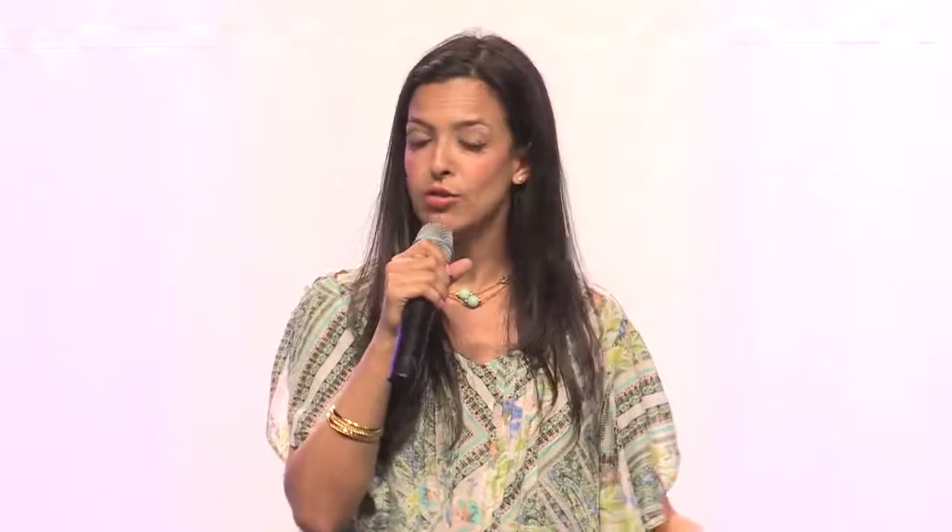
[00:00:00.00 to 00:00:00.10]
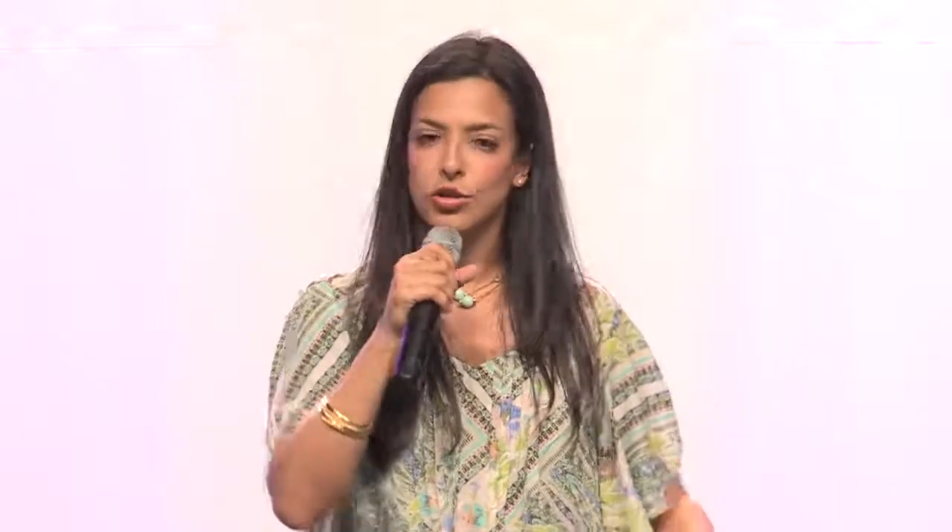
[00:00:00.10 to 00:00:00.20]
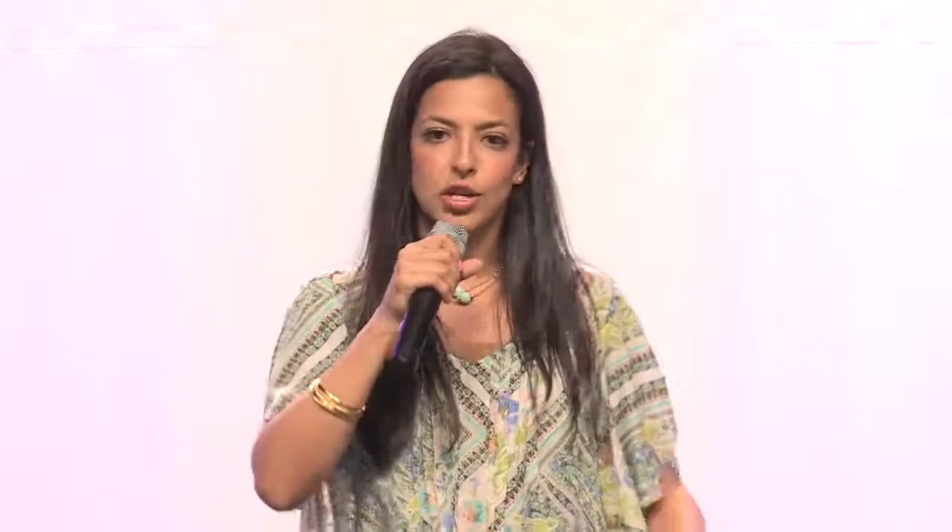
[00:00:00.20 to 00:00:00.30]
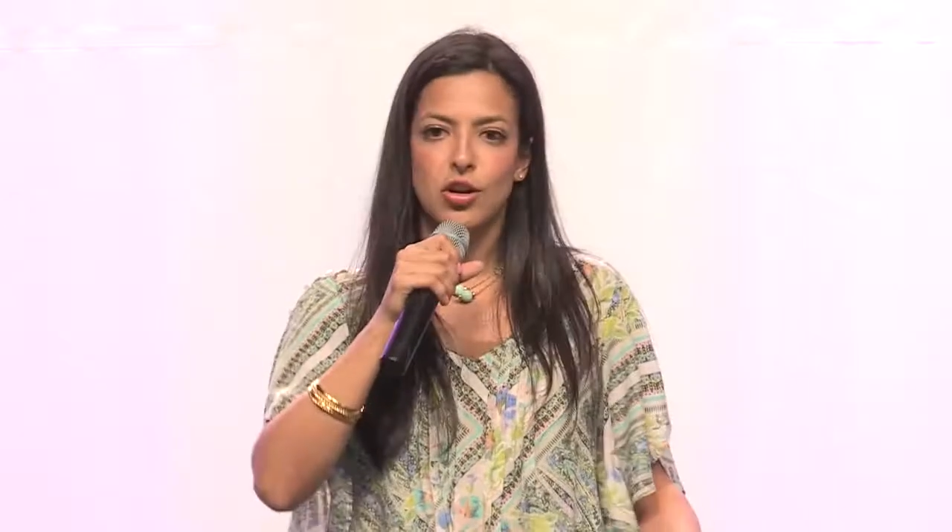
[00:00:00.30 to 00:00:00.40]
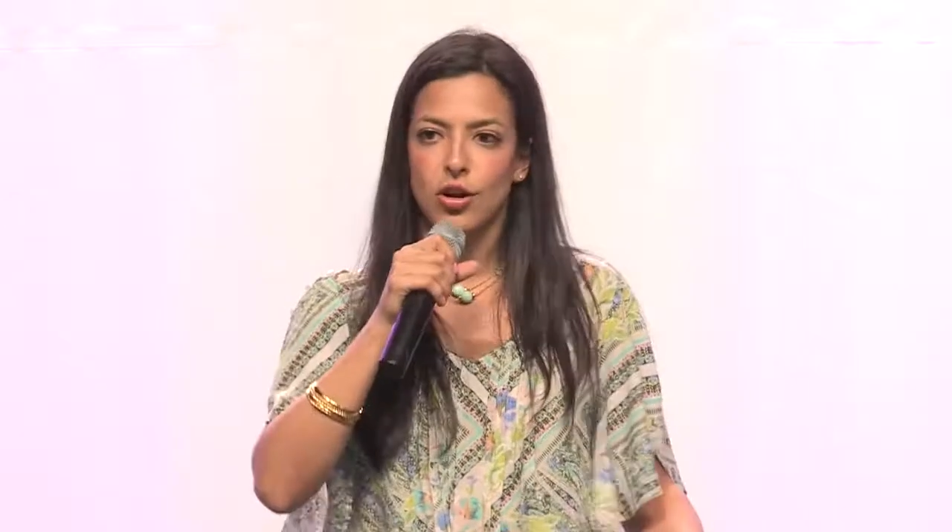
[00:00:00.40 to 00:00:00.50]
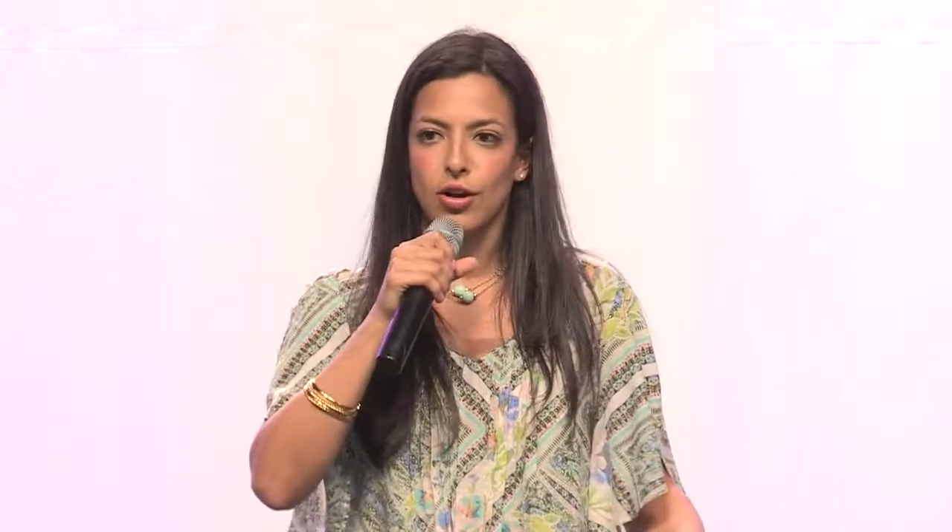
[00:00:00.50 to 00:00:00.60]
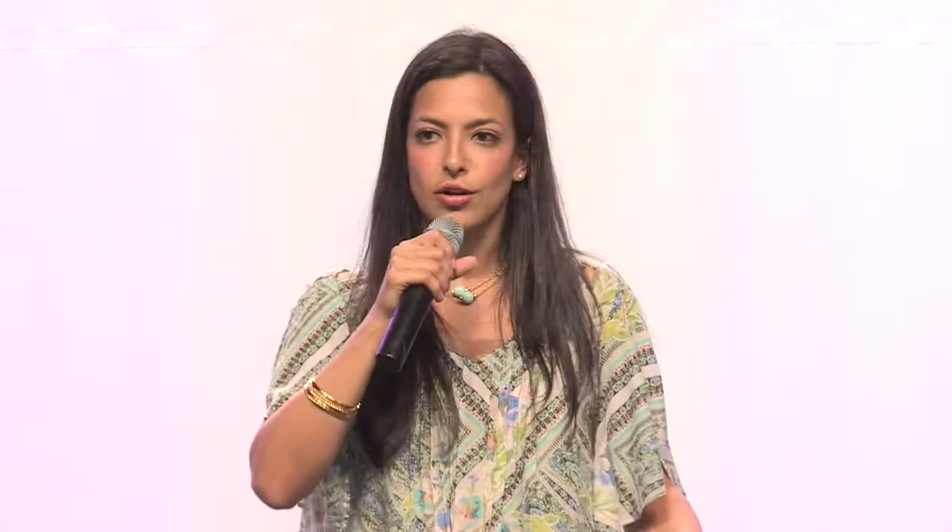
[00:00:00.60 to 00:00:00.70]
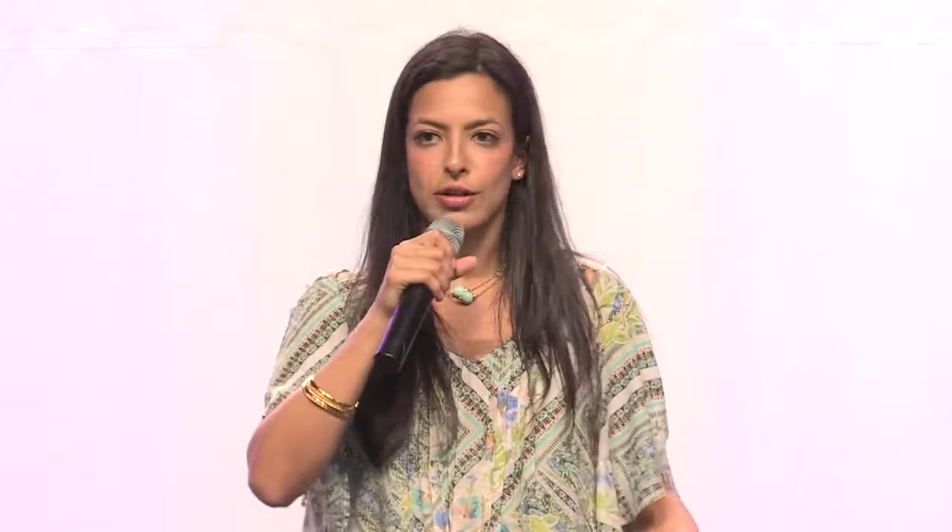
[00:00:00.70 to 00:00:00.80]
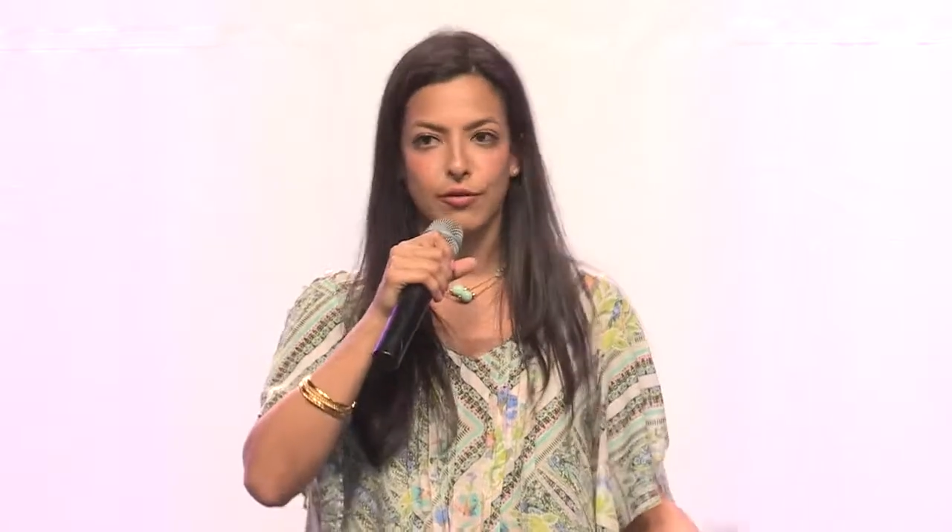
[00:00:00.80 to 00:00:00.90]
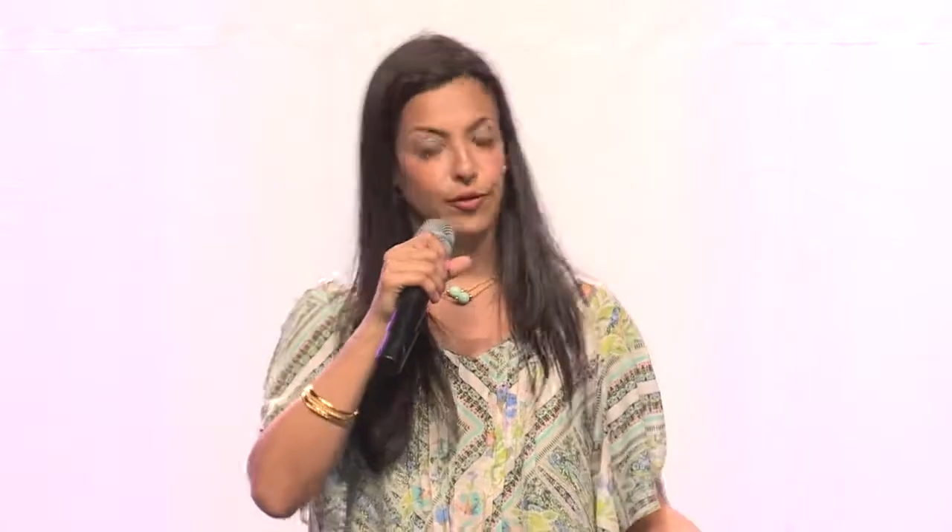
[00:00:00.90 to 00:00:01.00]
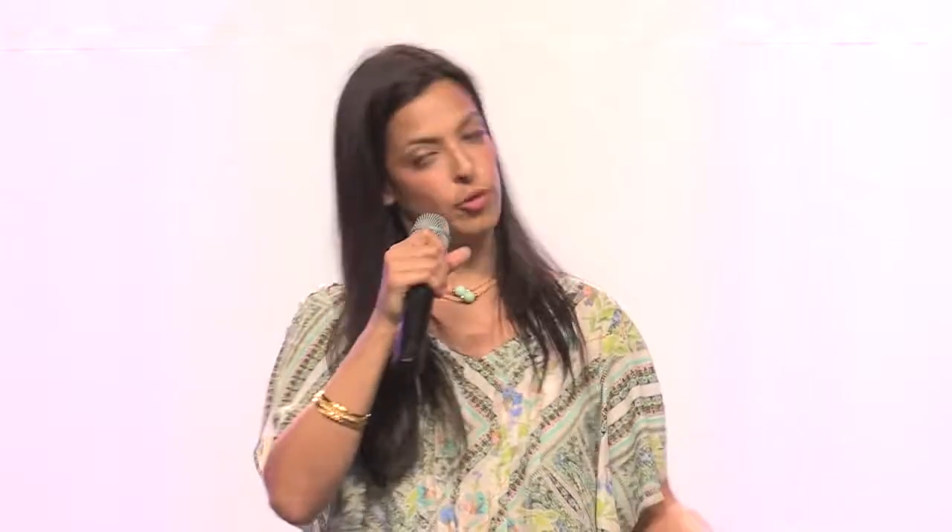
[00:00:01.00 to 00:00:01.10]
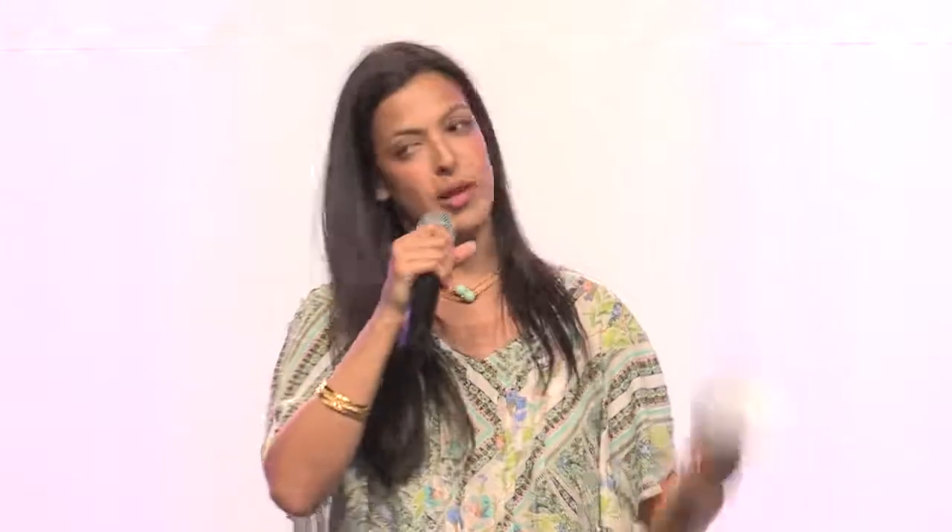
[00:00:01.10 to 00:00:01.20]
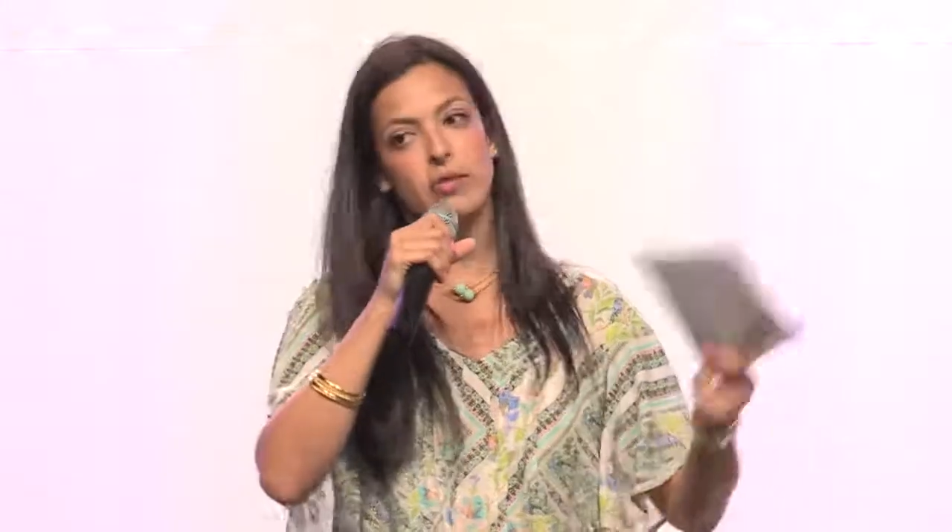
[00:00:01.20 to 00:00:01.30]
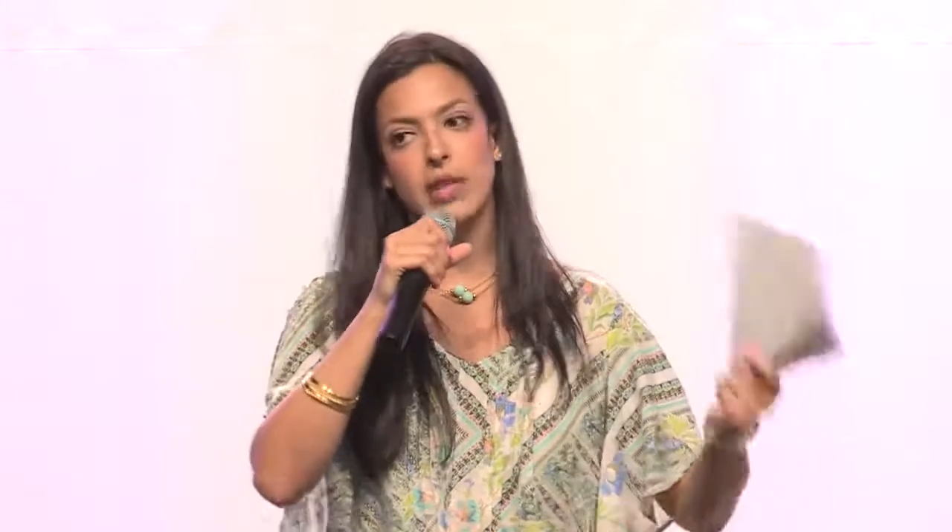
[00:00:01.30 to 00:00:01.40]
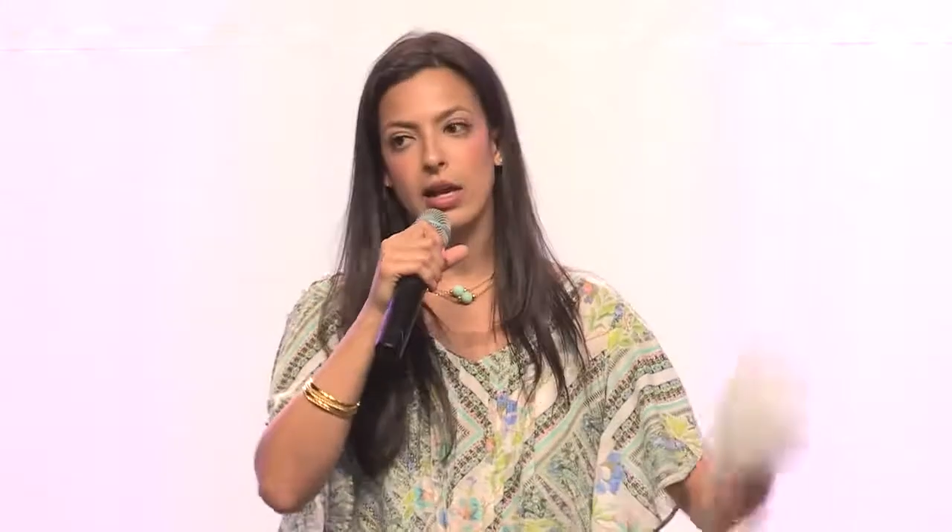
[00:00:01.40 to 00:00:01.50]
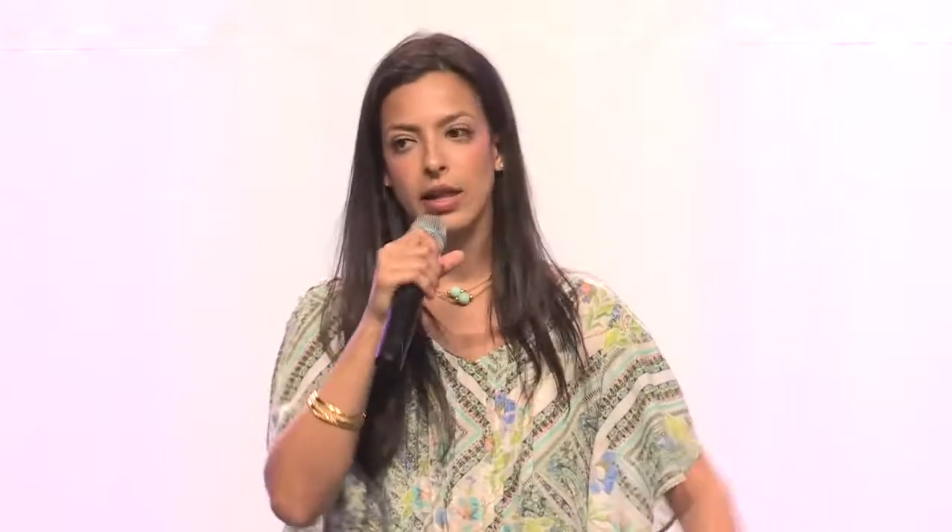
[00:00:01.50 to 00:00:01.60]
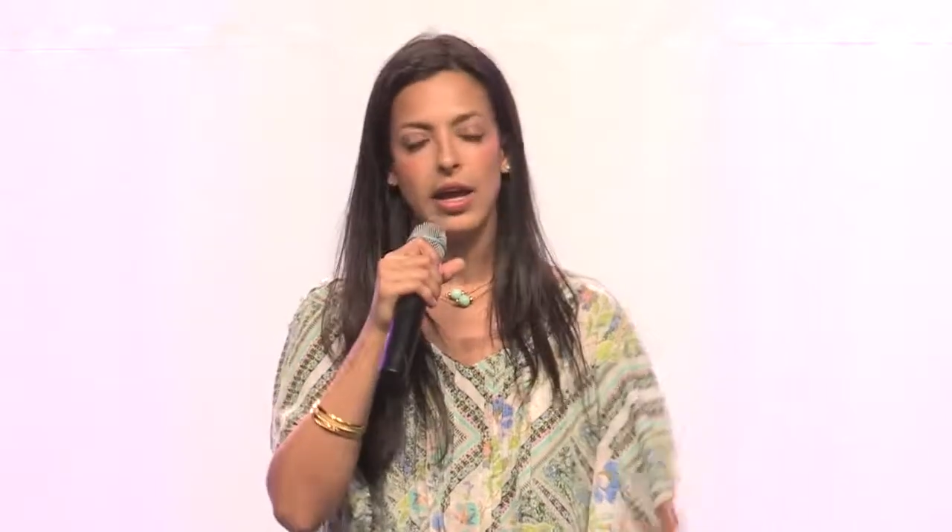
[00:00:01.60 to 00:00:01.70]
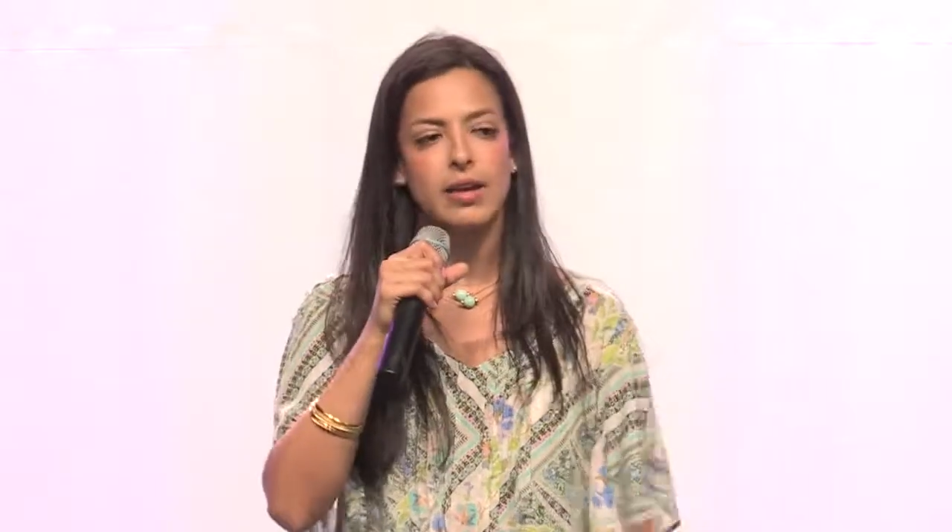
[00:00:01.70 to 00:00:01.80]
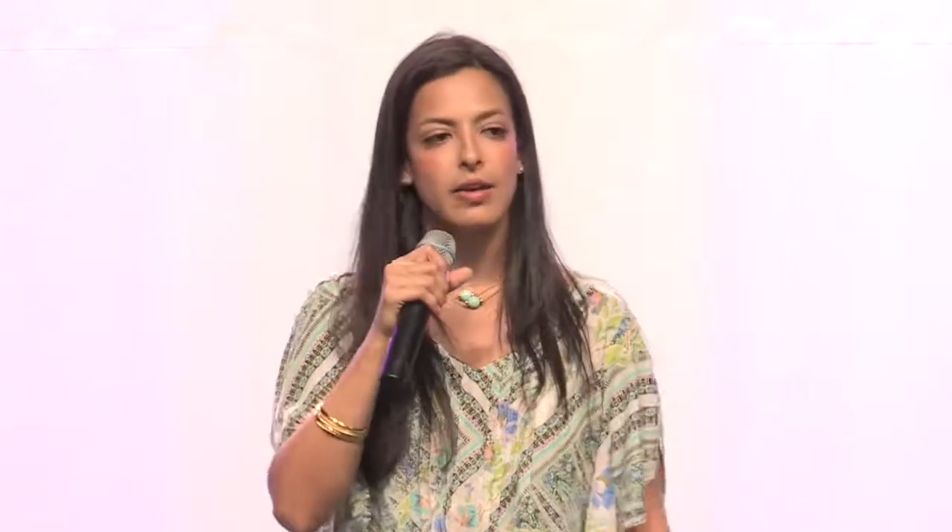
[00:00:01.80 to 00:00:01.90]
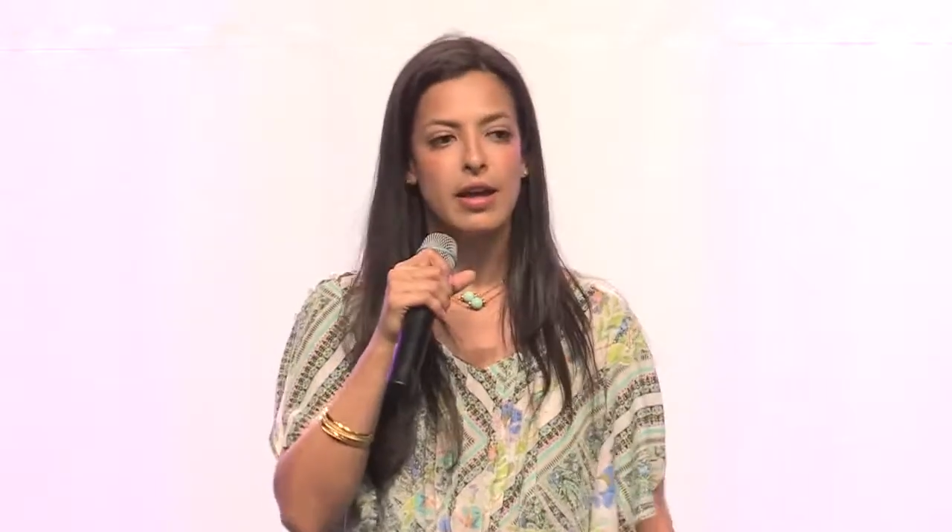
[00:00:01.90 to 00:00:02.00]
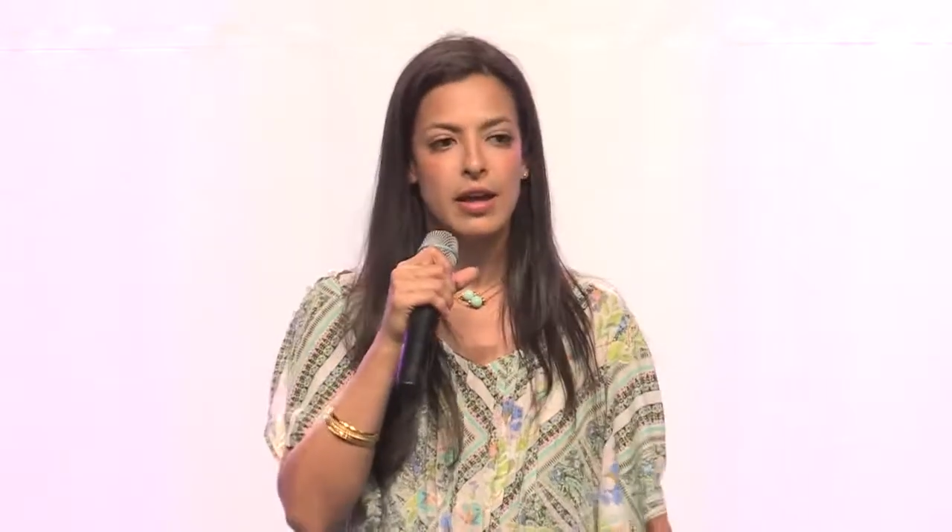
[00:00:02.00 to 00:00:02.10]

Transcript: so she called and flew me out to LA to